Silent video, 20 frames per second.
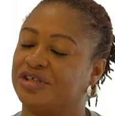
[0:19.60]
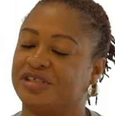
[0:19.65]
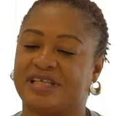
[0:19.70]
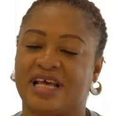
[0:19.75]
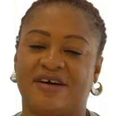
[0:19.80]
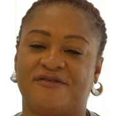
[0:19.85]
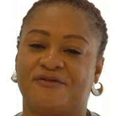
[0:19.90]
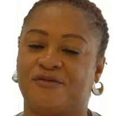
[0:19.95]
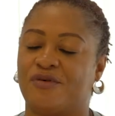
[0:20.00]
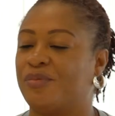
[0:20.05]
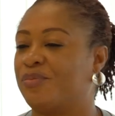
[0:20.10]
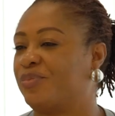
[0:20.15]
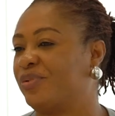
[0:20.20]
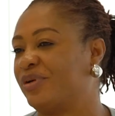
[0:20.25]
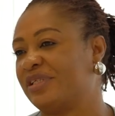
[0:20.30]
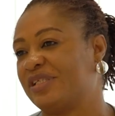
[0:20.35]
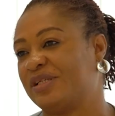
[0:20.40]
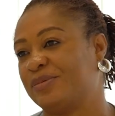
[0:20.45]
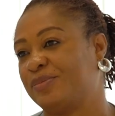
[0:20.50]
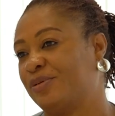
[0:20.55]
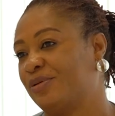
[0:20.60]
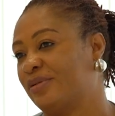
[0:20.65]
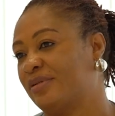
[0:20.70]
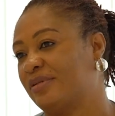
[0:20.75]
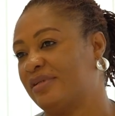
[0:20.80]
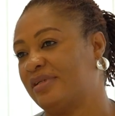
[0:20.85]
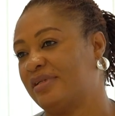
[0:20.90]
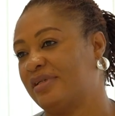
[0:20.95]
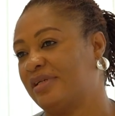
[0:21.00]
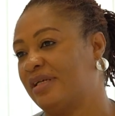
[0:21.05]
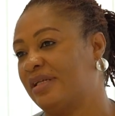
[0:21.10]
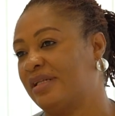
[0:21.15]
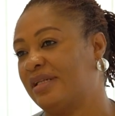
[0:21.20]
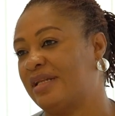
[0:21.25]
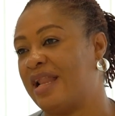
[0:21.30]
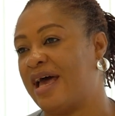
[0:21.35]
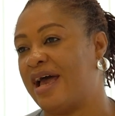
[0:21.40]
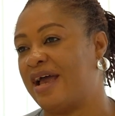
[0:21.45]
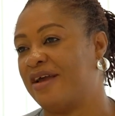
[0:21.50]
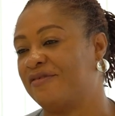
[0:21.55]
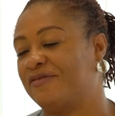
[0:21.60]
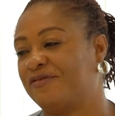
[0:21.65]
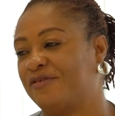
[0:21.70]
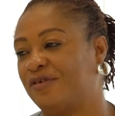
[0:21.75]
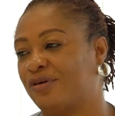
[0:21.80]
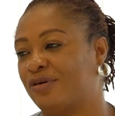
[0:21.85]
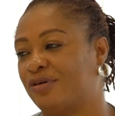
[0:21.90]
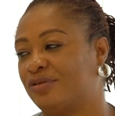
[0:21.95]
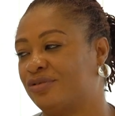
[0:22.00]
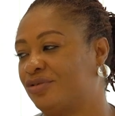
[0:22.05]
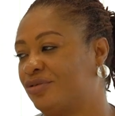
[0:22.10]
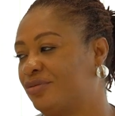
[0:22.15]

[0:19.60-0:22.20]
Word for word: just have one principle in life or